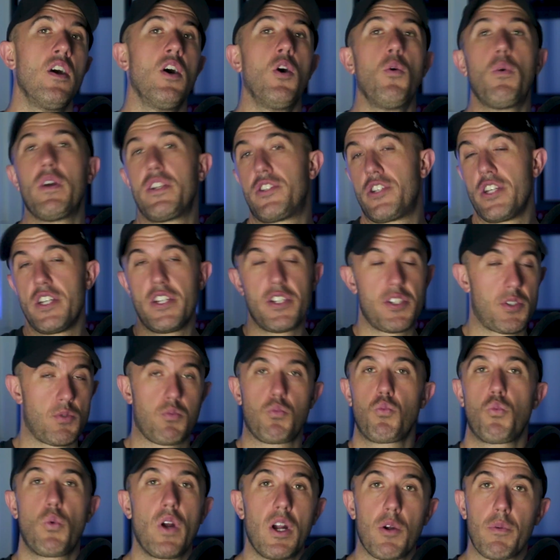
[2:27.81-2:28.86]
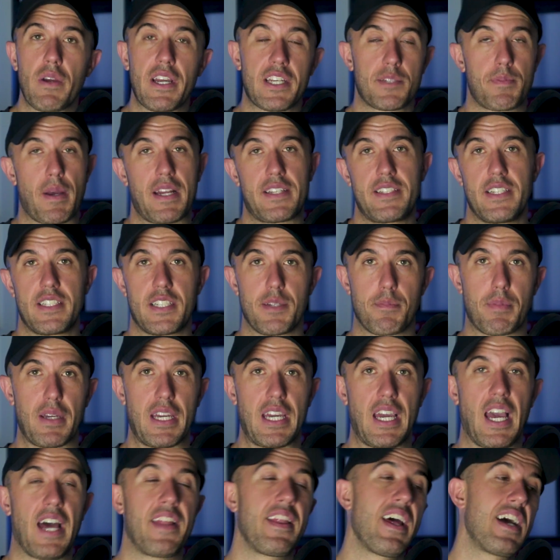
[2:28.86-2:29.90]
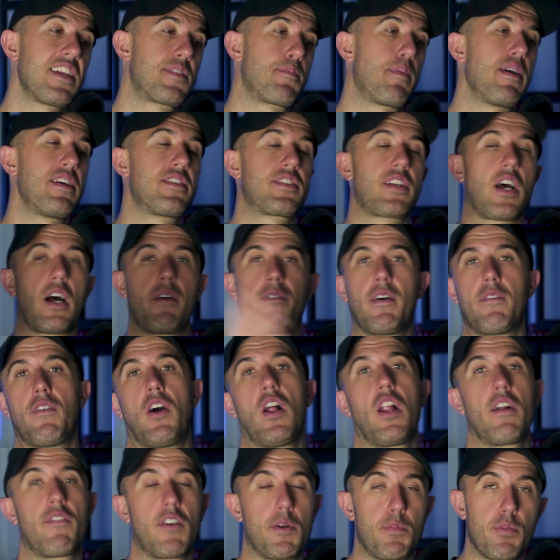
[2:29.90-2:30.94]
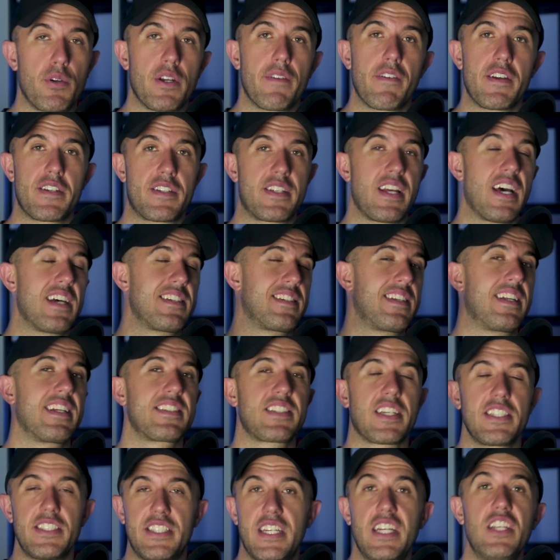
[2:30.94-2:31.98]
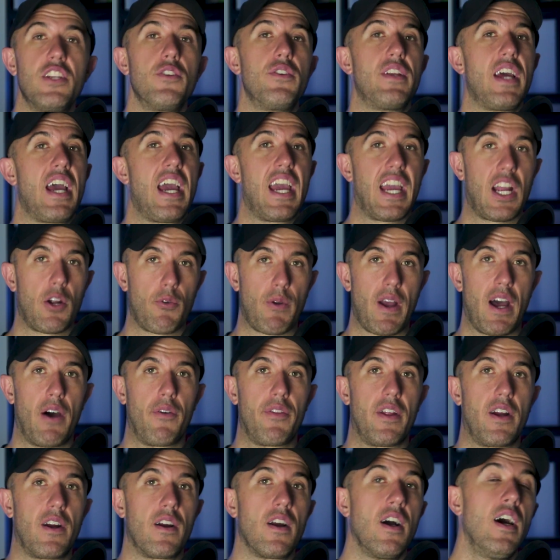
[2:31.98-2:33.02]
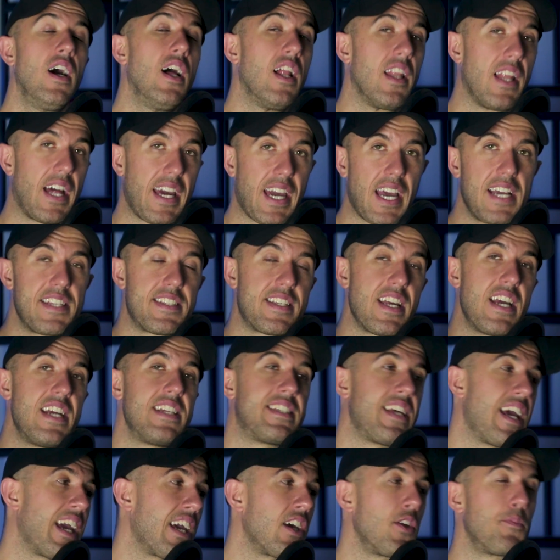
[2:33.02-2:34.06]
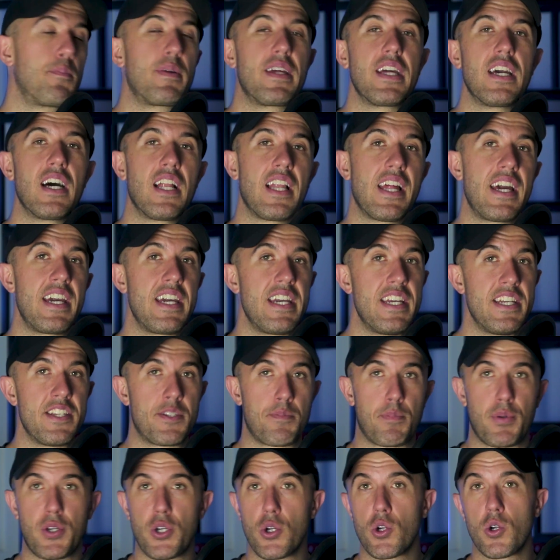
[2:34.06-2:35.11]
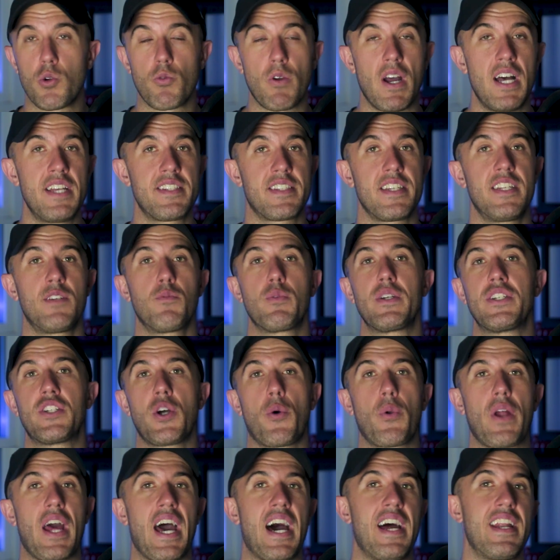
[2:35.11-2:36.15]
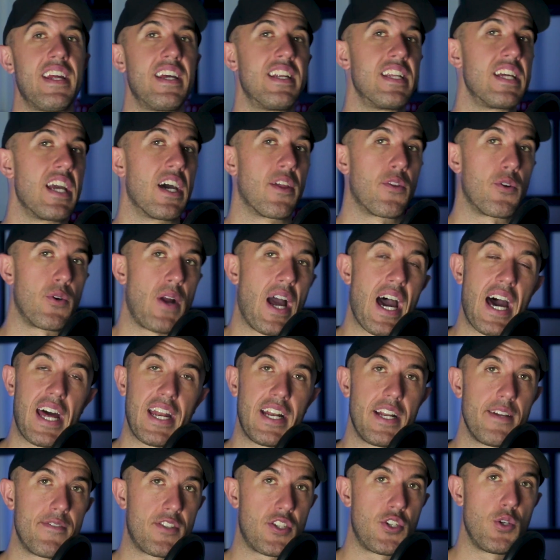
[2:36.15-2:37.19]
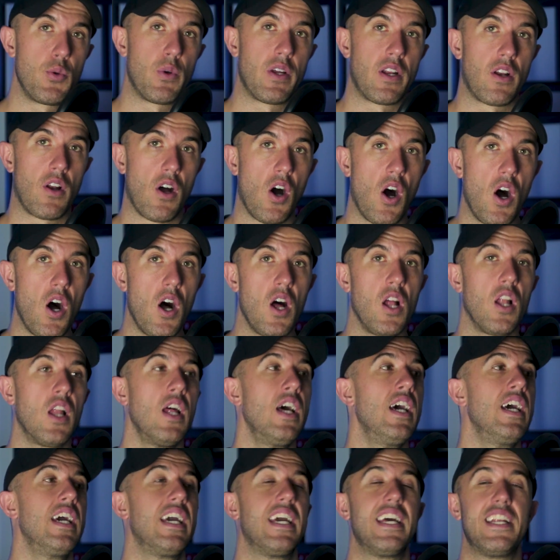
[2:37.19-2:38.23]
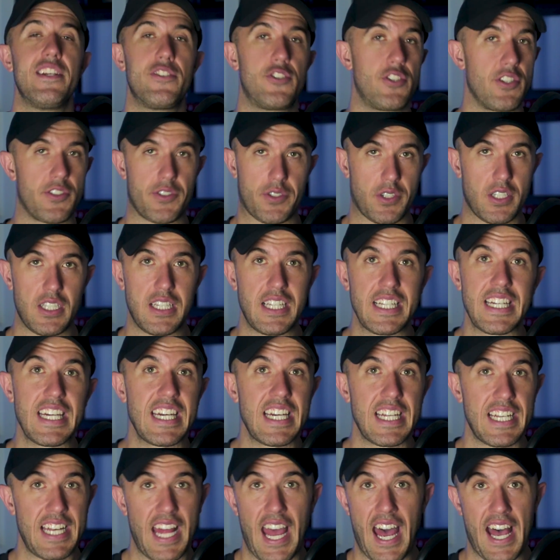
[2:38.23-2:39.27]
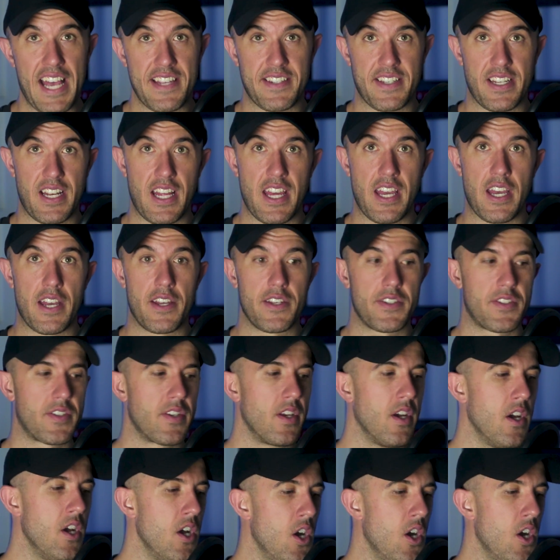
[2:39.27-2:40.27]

which is where we expect it to be. And that's based off of all of our previous tests and has continued to hang around there. Like I say, Tangled PLA is pure resin. We don't add any other additives to it at all. It is just clean as it is,